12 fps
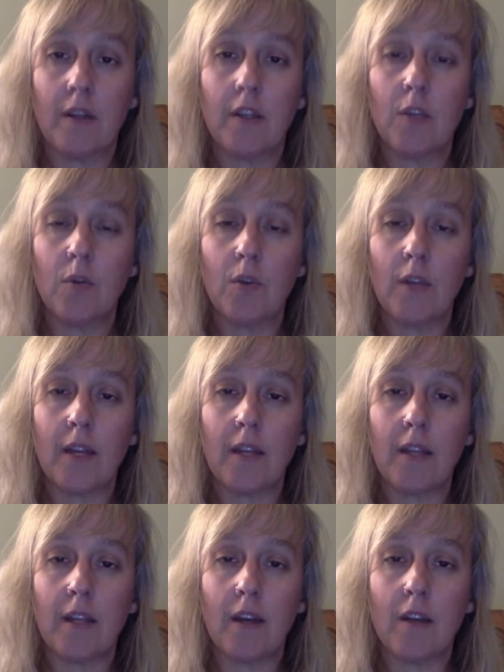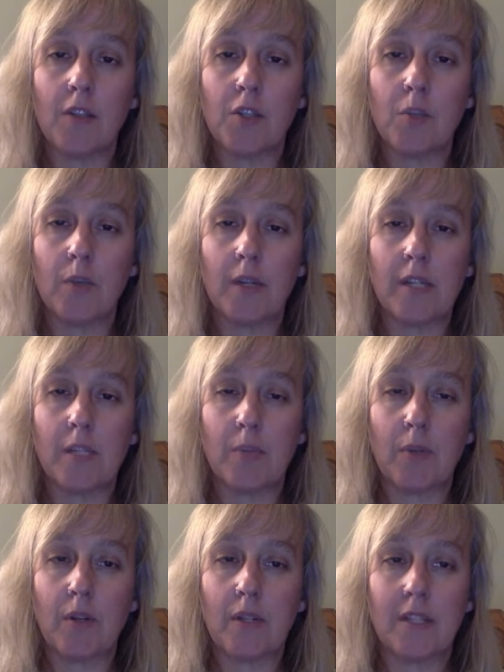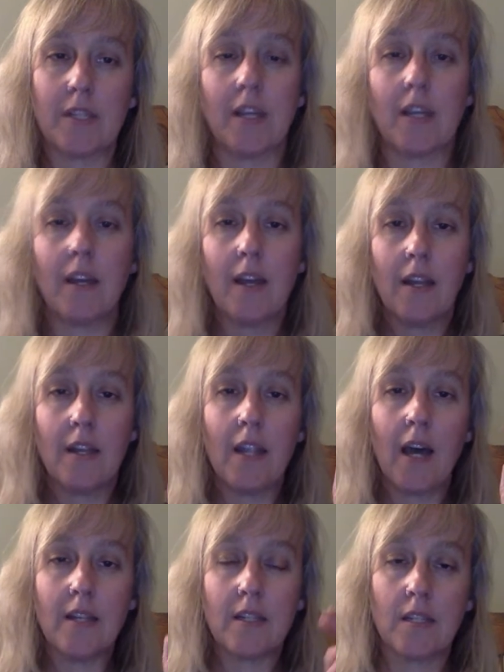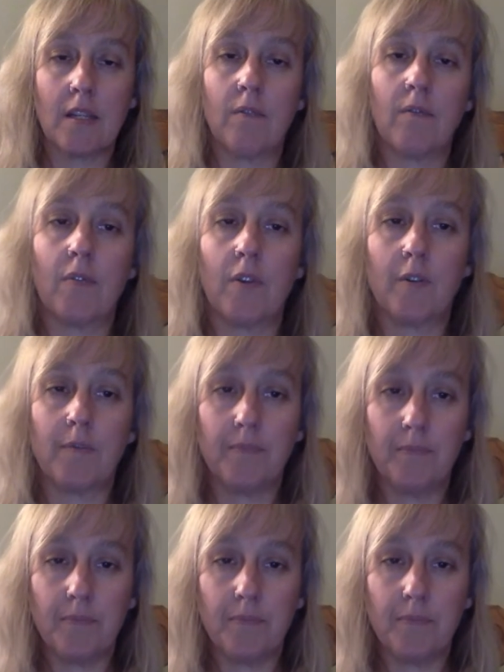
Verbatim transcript: you will likely also be experiencing not discomfort,